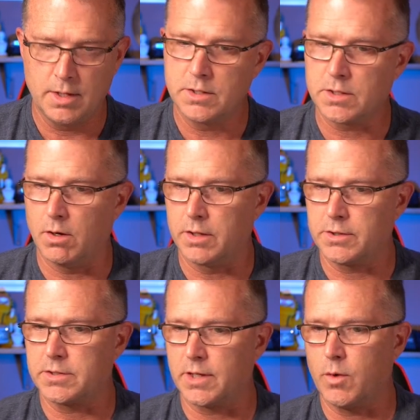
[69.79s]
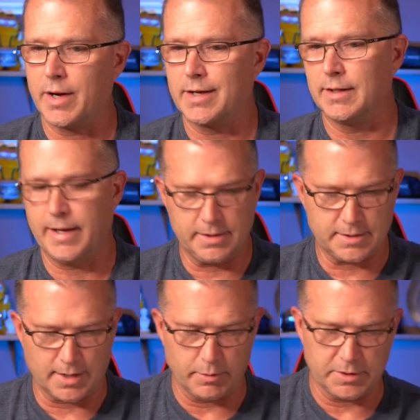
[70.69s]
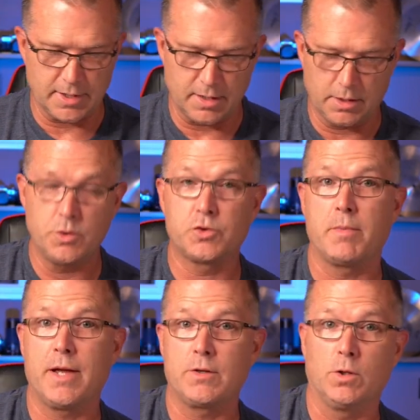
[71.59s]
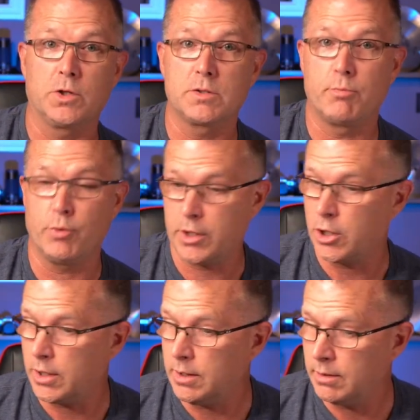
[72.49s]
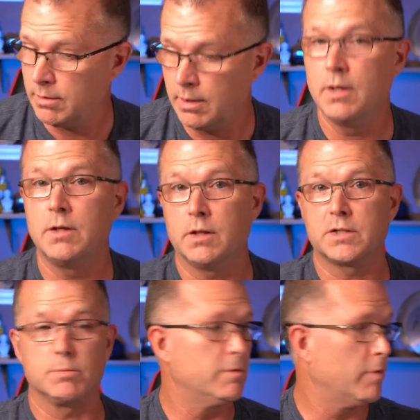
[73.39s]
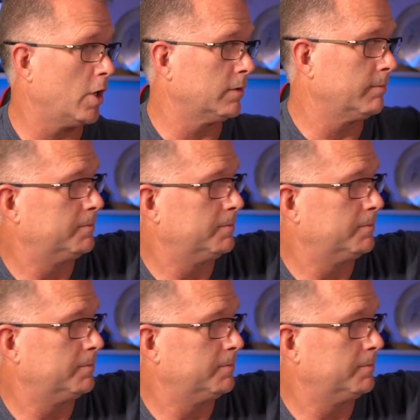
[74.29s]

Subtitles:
So on just a quick glance, I would say the user manual looks pretty good. Let's move on.